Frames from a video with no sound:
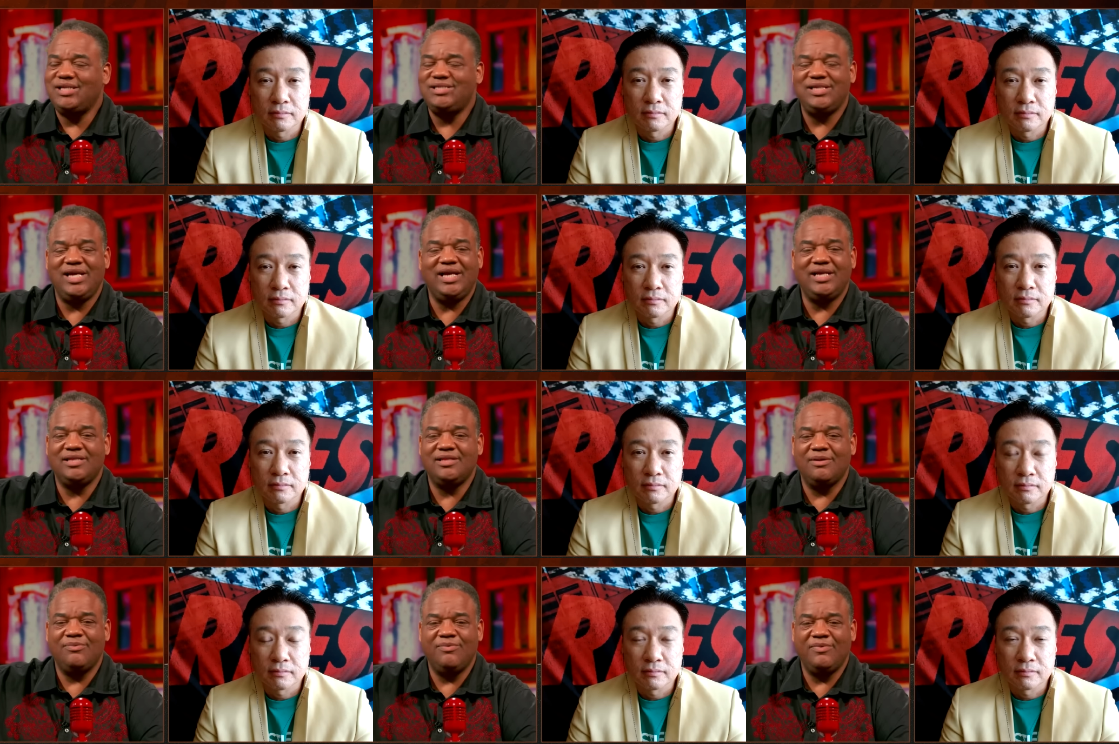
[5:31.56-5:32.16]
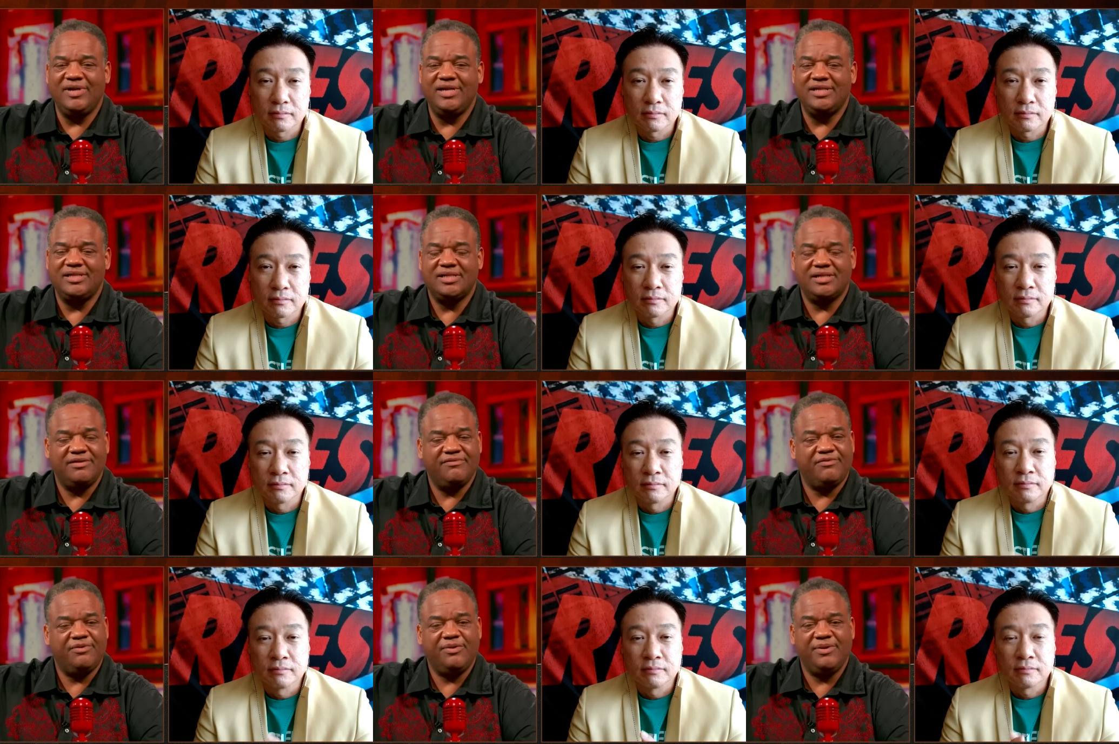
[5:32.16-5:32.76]
Speaker 1: take the risk
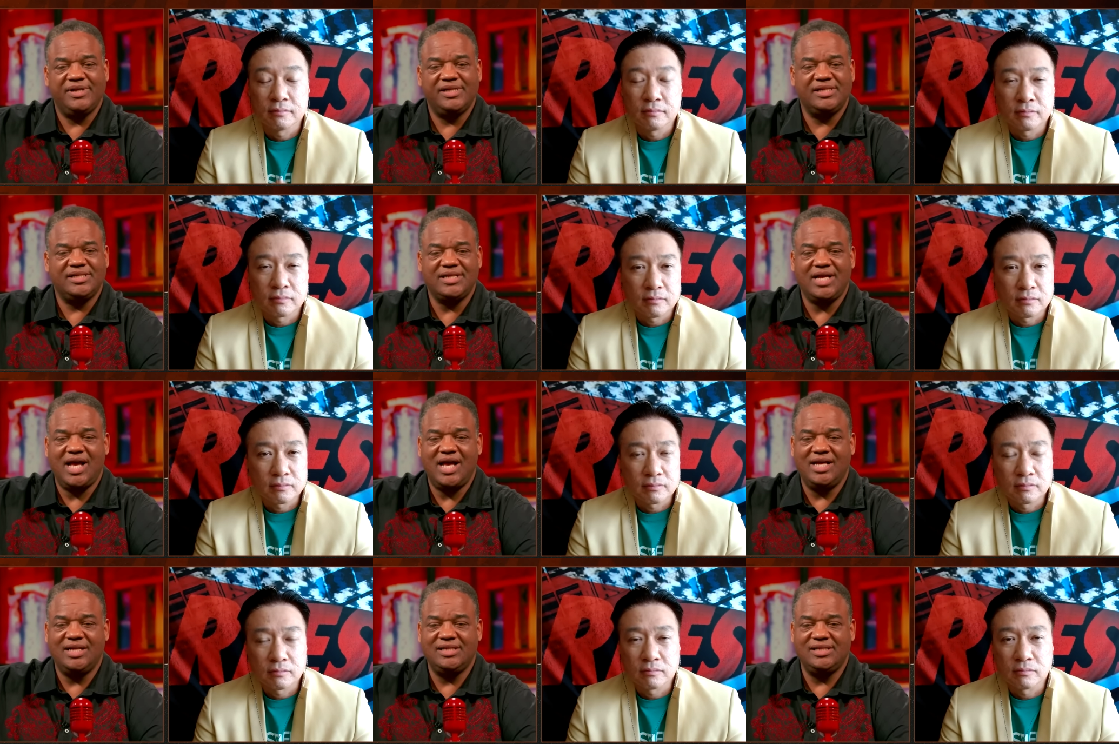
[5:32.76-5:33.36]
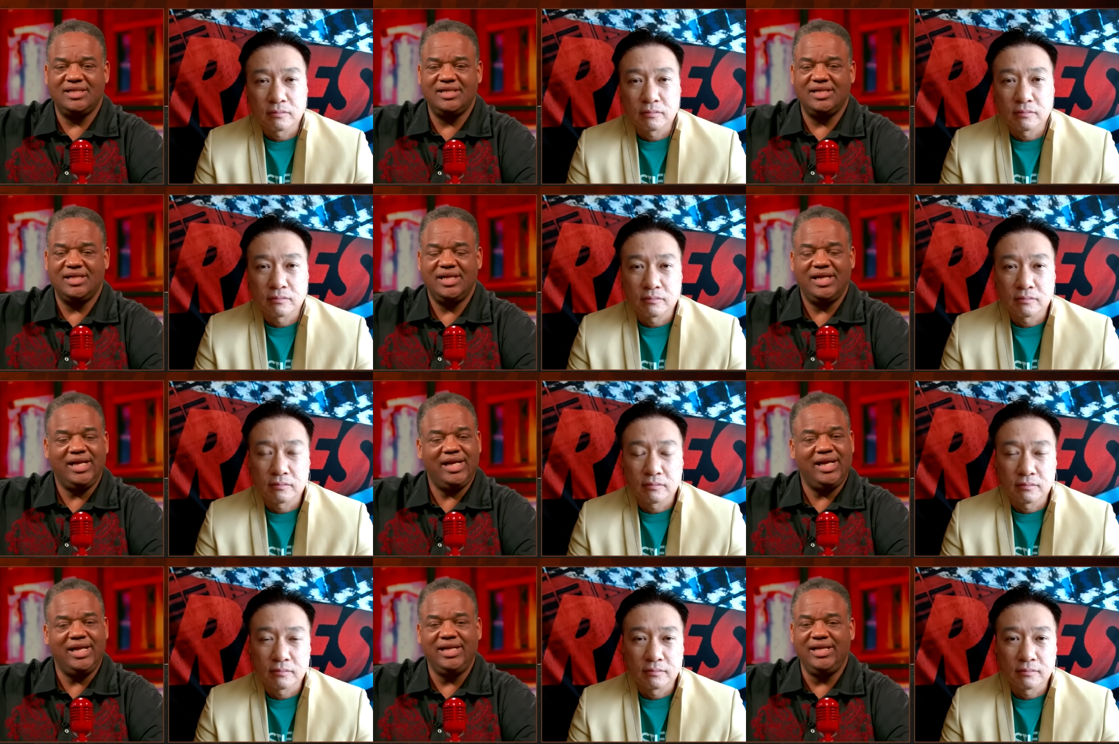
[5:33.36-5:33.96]
of criticizing
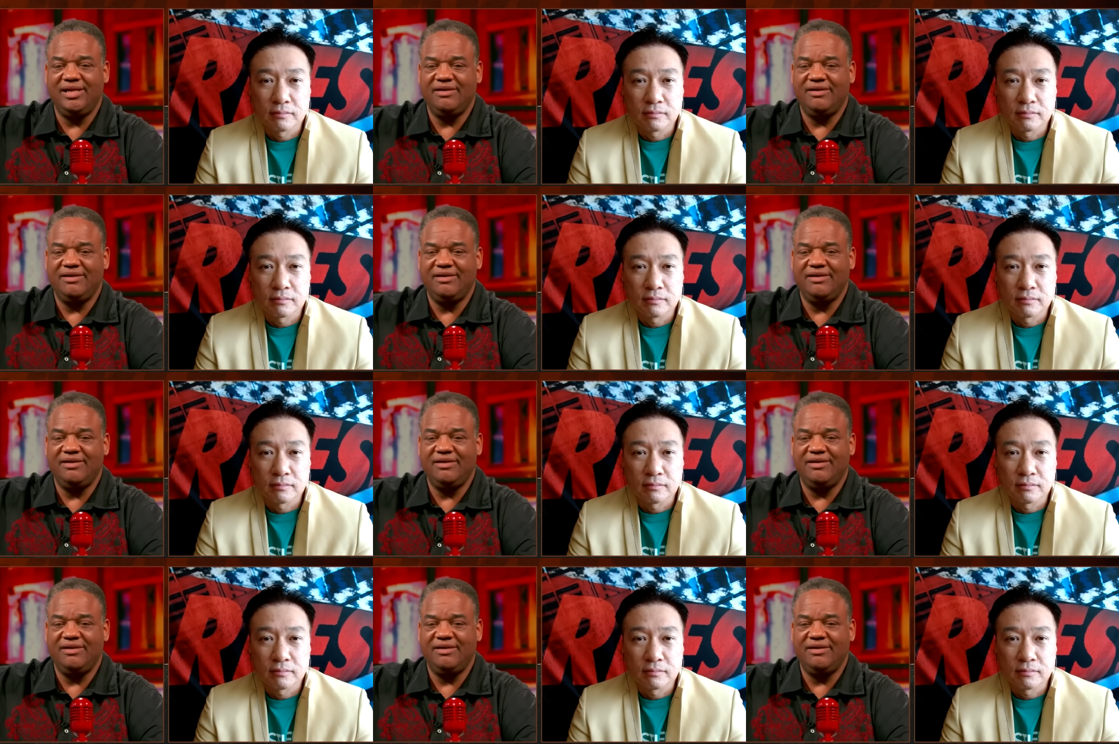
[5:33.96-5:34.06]
any